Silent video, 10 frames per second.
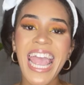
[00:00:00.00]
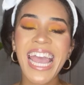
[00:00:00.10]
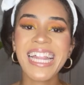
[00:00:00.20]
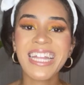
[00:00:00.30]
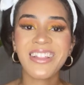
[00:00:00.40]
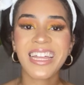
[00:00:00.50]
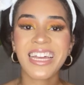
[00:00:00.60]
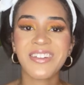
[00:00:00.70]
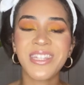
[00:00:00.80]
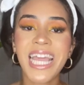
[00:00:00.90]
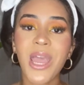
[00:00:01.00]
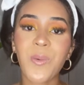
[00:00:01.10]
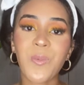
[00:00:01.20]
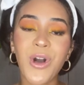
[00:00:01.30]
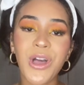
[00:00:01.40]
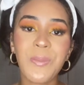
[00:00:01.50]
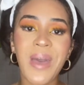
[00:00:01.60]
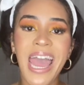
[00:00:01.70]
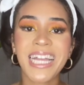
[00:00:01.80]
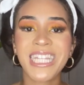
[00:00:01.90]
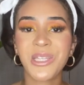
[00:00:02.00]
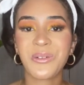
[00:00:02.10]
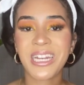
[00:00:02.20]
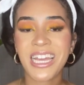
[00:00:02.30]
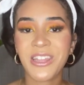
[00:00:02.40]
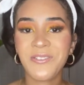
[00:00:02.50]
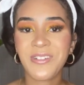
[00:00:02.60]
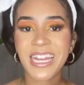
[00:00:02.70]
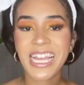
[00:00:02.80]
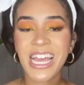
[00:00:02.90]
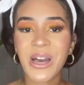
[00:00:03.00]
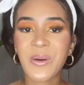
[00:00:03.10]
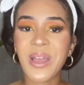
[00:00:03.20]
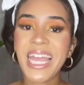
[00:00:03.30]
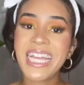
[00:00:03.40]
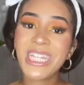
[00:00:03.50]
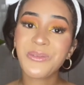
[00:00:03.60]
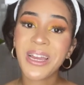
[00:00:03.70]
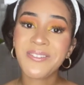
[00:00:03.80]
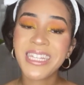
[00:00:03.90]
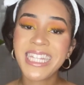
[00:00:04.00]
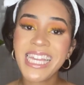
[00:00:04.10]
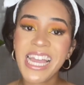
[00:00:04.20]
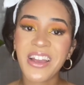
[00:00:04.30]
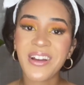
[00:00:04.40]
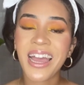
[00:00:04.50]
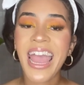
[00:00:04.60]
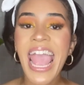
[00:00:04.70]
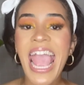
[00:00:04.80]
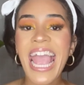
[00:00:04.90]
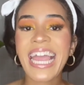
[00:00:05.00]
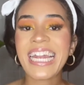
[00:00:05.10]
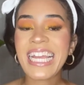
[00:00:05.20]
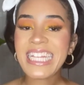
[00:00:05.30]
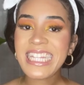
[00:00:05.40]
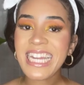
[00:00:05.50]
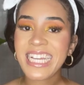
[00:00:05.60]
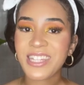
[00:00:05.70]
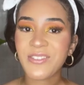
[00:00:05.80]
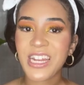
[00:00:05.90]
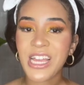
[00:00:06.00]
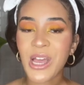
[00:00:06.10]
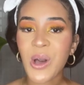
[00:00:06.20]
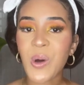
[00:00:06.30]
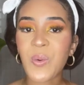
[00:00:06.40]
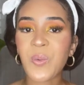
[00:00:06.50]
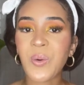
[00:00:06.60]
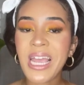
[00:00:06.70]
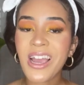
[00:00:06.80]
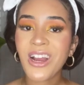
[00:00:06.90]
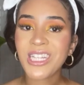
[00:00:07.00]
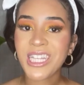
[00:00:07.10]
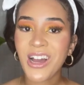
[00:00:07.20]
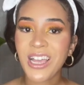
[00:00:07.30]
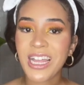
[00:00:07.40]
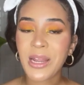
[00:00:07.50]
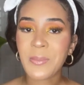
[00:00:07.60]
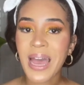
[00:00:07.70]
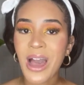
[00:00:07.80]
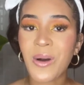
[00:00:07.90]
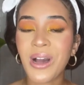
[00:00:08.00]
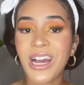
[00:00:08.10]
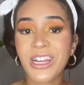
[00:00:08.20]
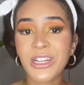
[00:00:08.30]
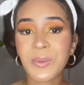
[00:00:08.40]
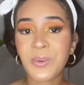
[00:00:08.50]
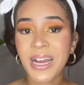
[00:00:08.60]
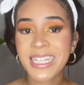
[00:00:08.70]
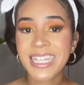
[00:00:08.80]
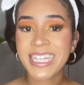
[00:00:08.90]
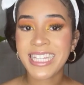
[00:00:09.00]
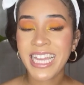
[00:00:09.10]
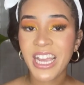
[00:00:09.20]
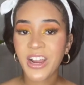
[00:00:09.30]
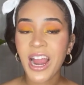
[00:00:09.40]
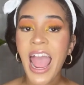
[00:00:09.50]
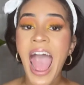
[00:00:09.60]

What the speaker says: Hello loves, and welcome back to another video. It's Raven Sierra, and in today's video we are talking about under processed hair.